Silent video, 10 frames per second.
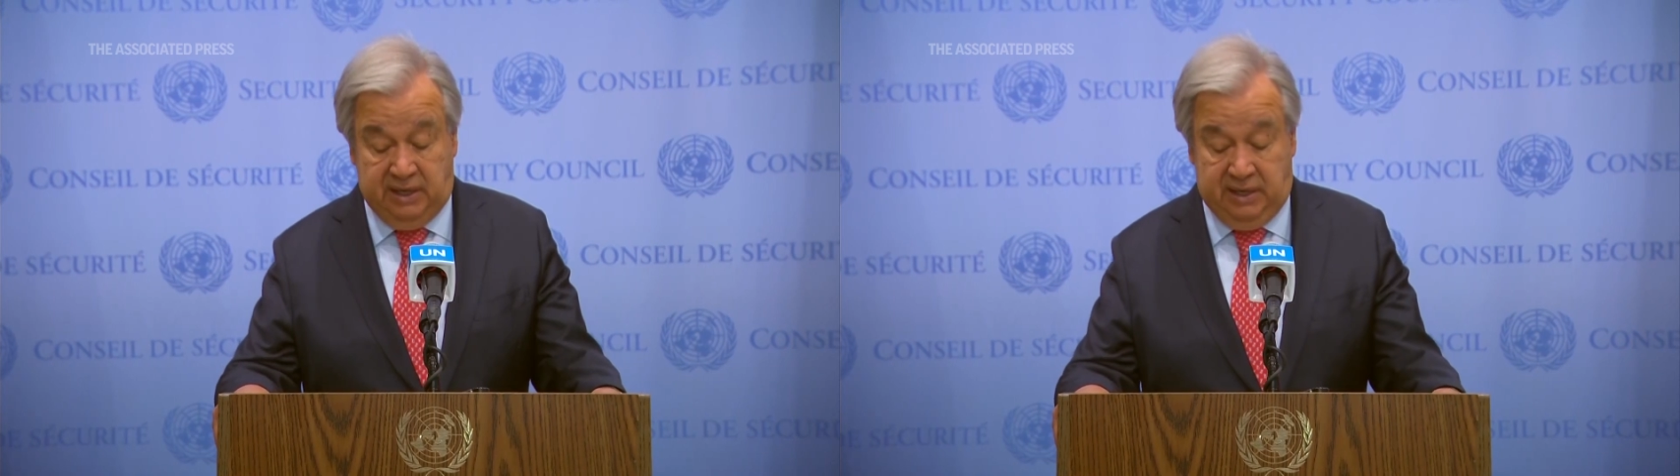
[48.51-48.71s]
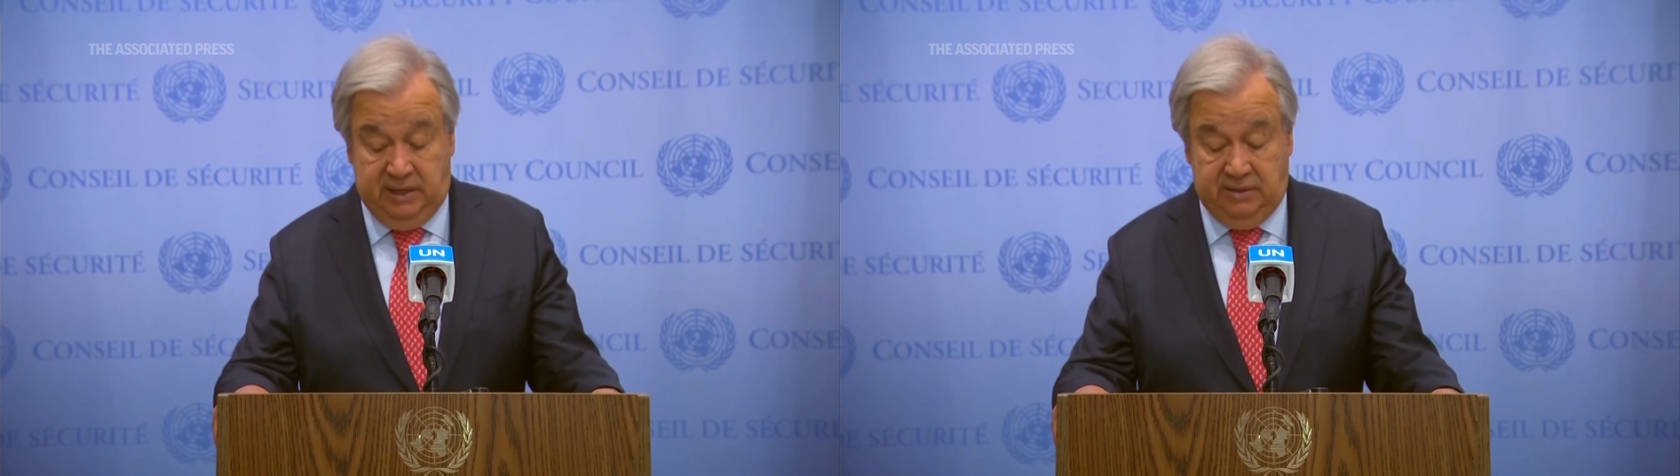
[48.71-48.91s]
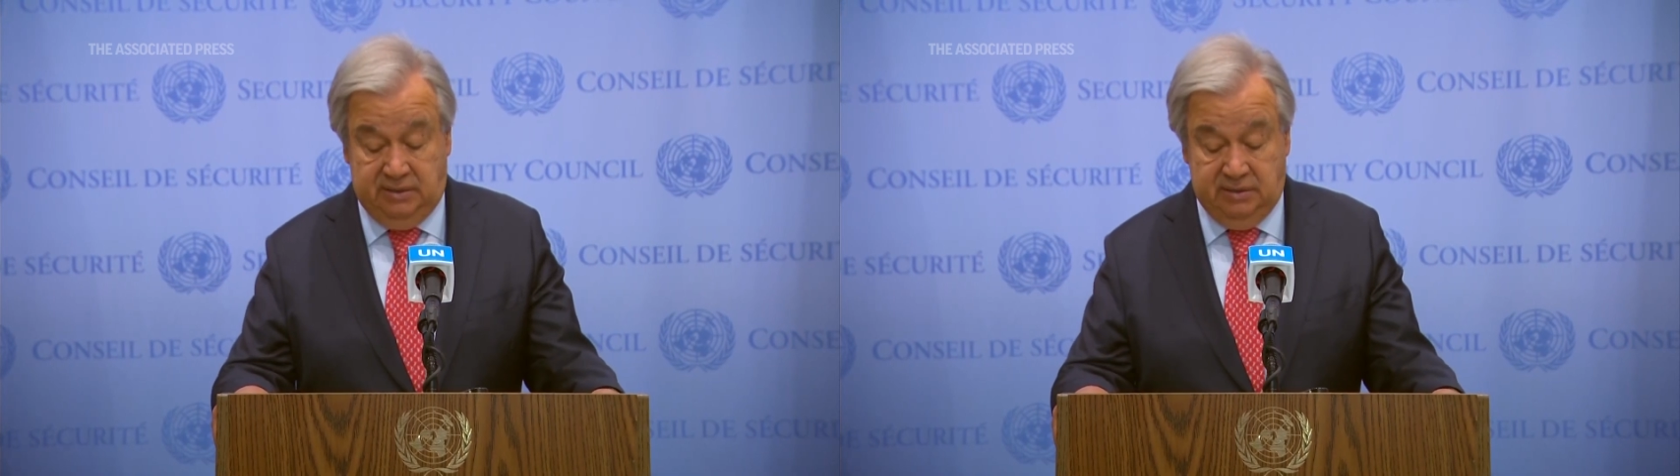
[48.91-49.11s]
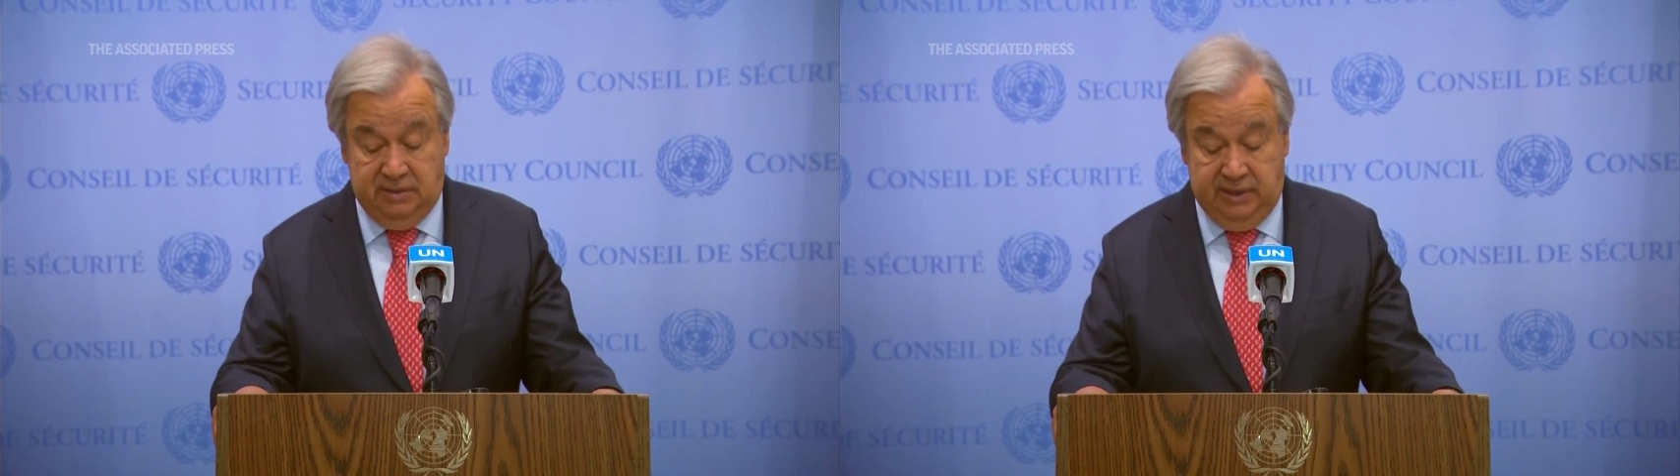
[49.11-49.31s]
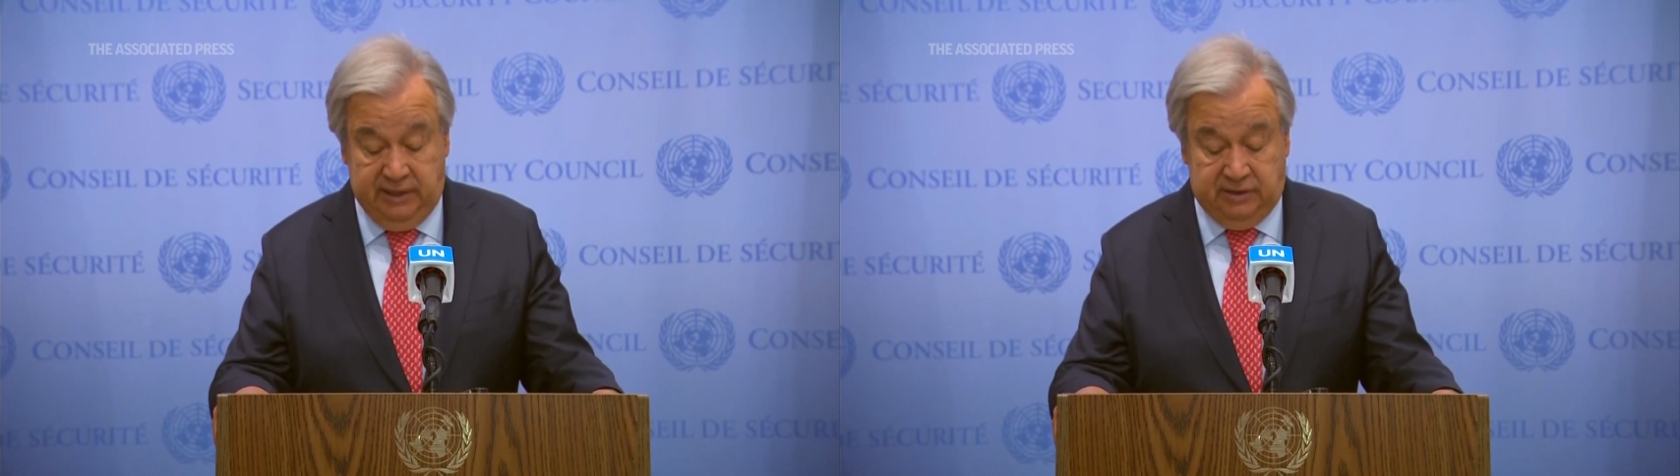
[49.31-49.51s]
aid
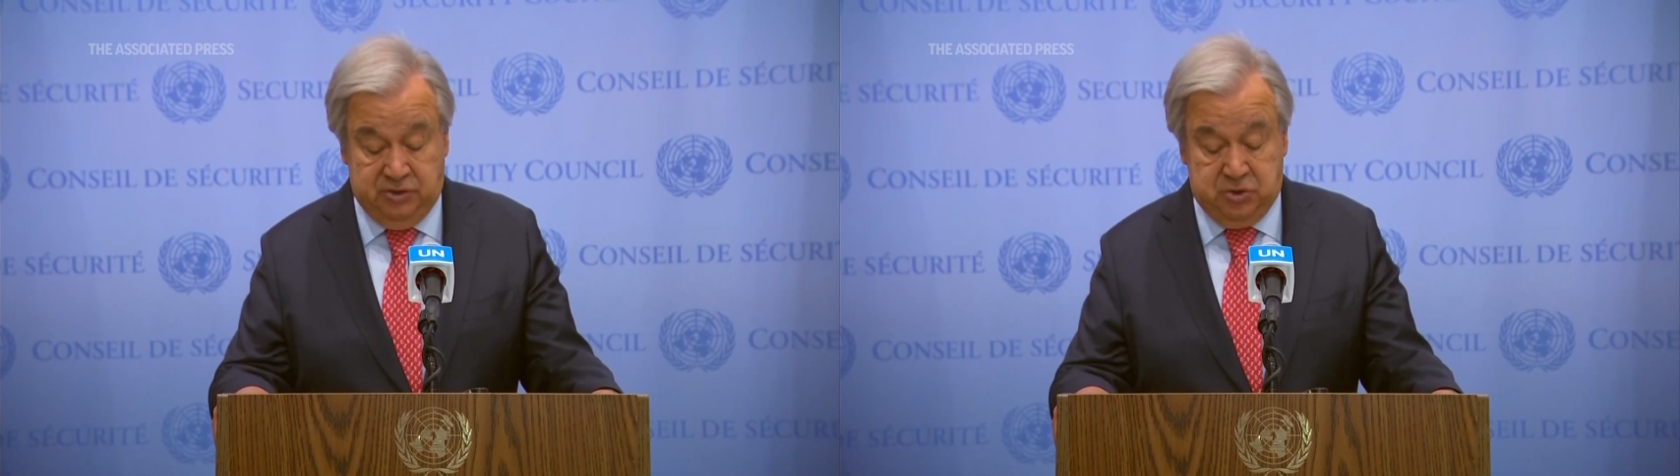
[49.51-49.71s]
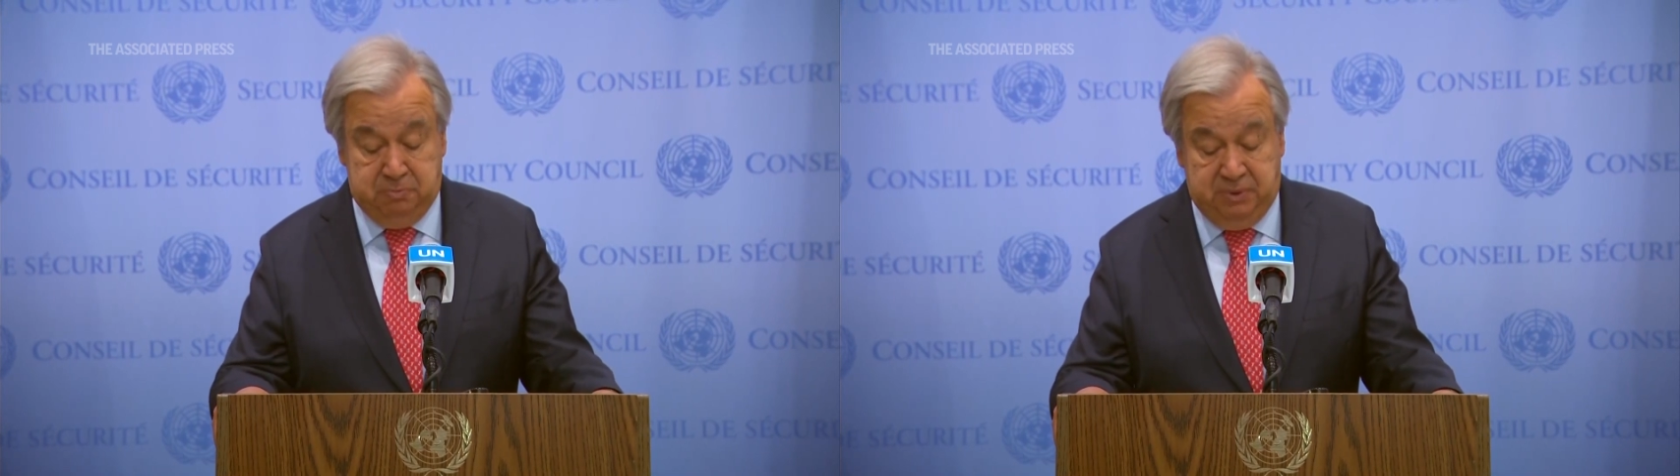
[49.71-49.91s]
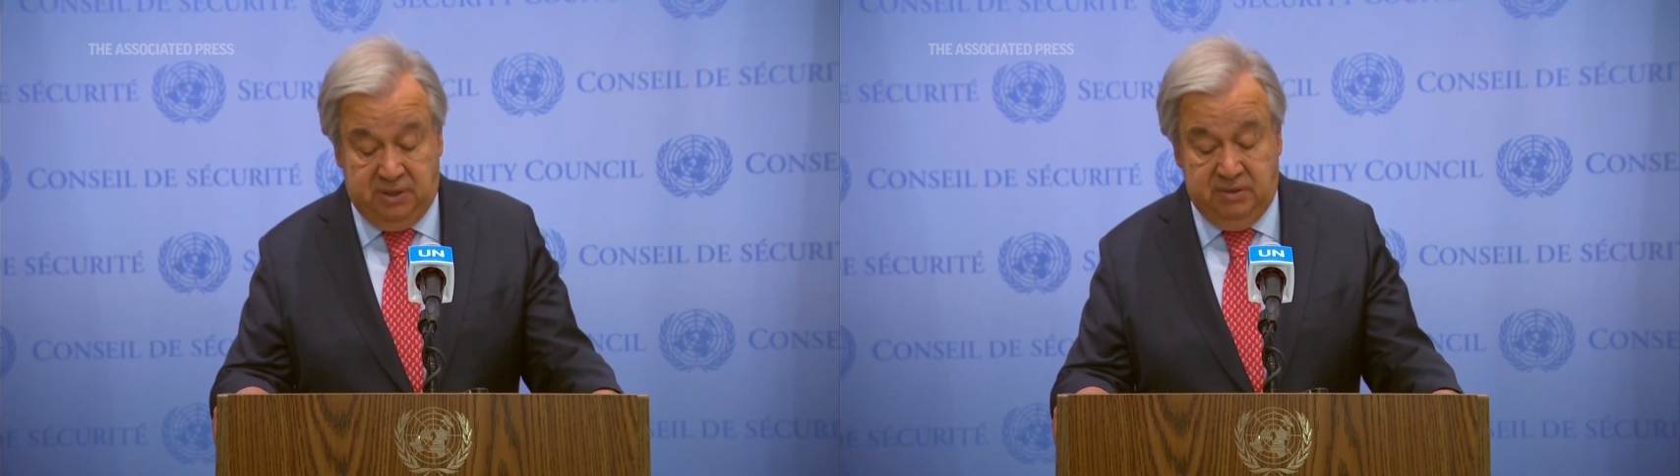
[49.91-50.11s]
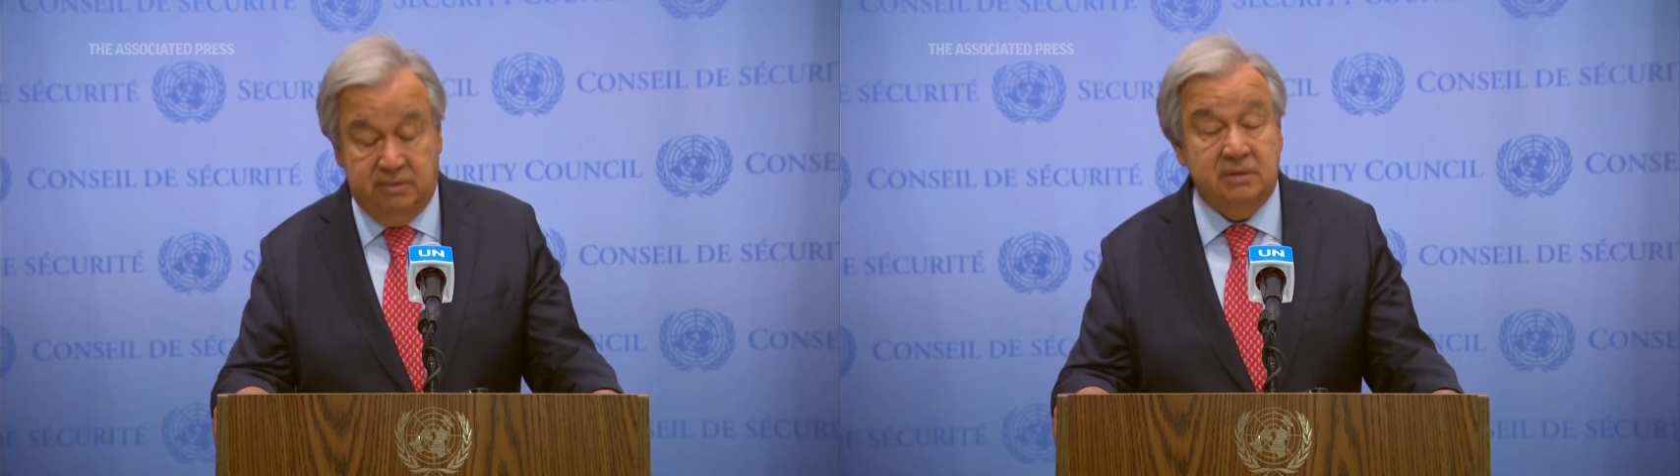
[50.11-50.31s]
at the speed